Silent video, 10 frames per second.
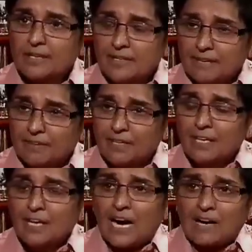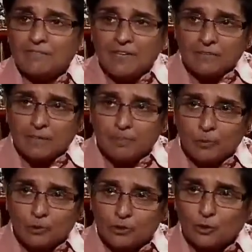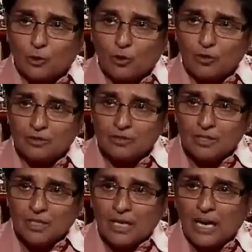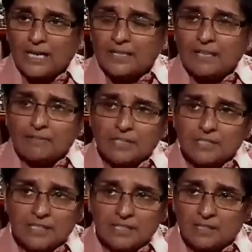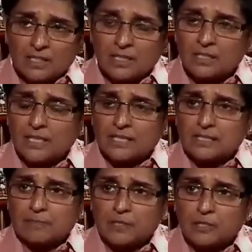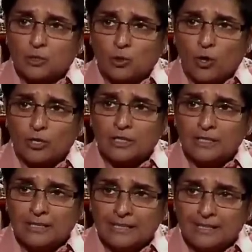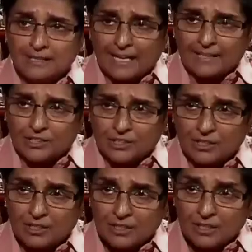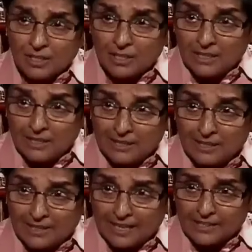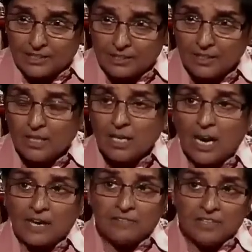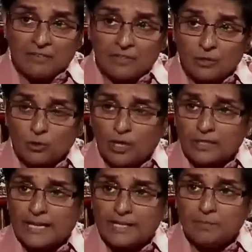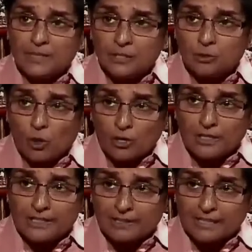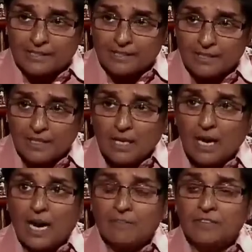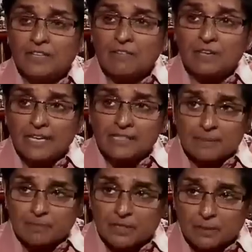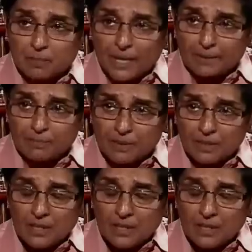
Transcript: Never. I've never abused the law. I never see, accepted a wrong legal direction, illegal direction. I've never got anybody wrongly arrested. I've never accepted a bribe.